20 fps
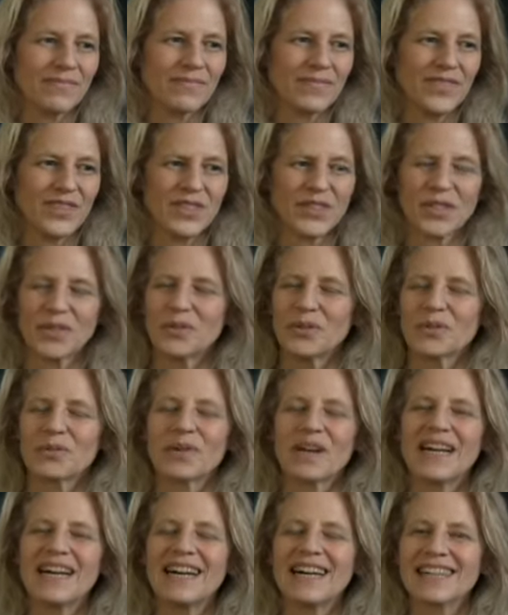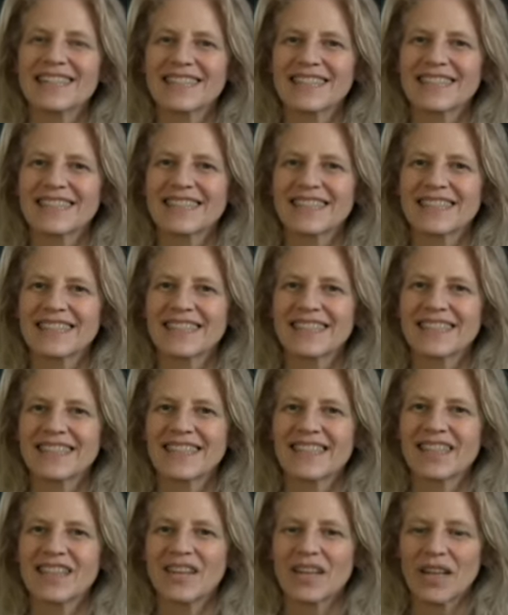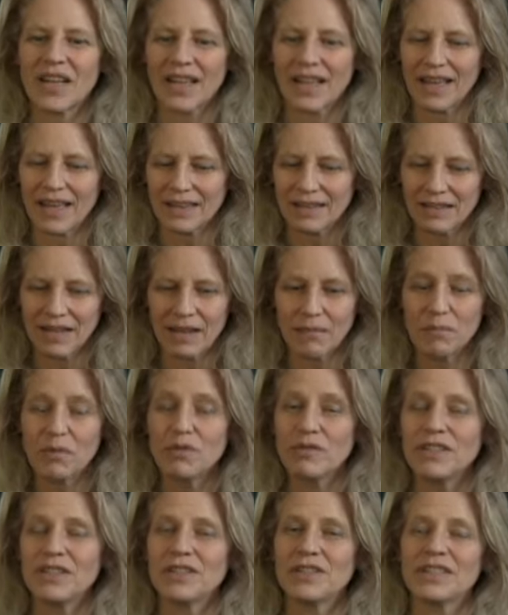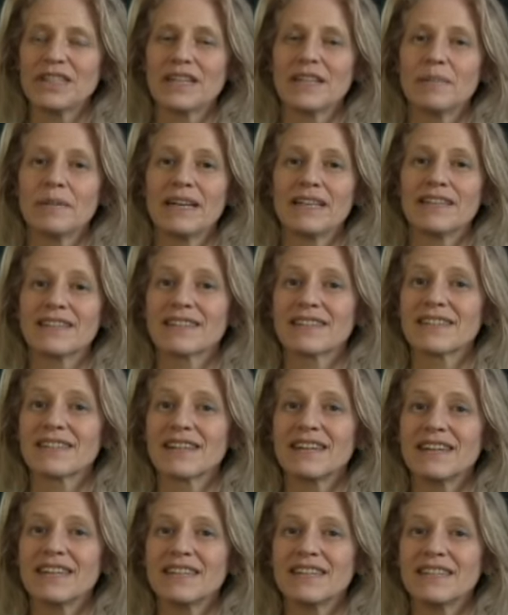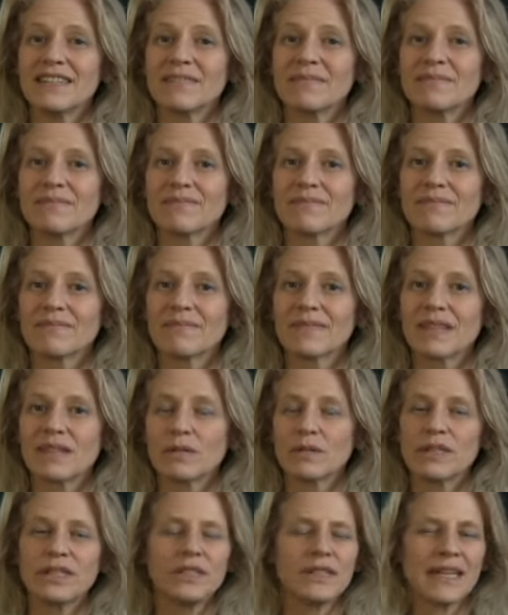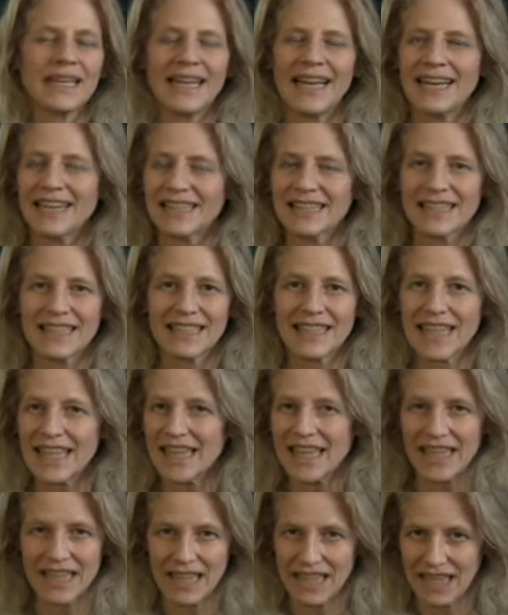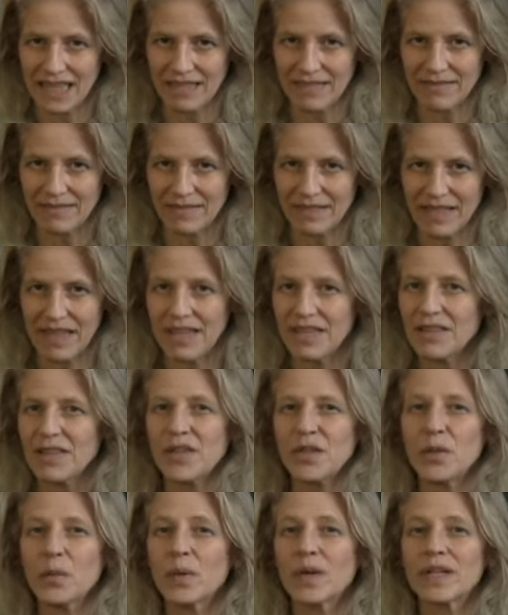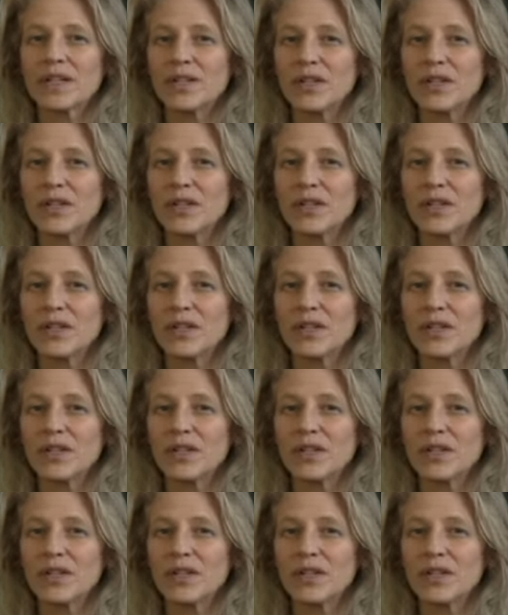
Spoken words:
just go direct and move into a telepathic society where you can access anything you want to